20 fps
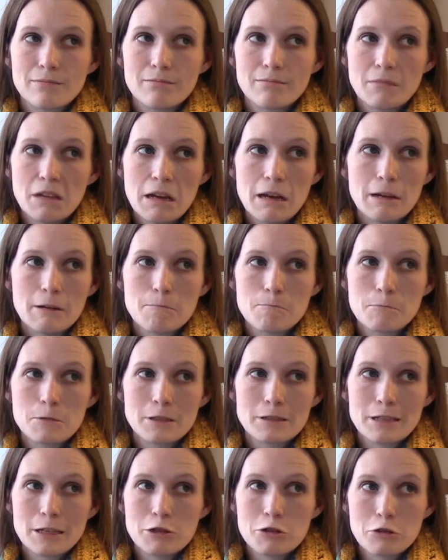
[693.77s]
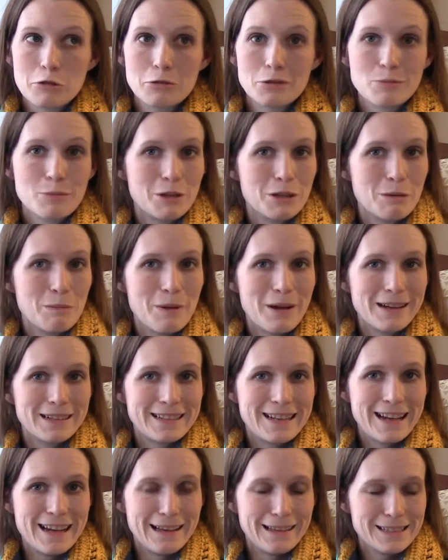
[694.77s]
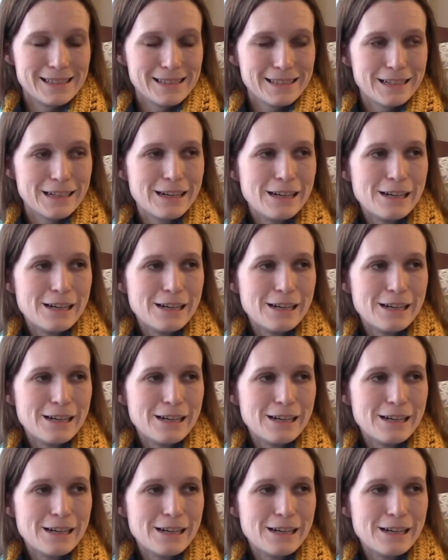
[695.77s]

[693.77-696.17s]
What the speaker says: I showed them in the podcast.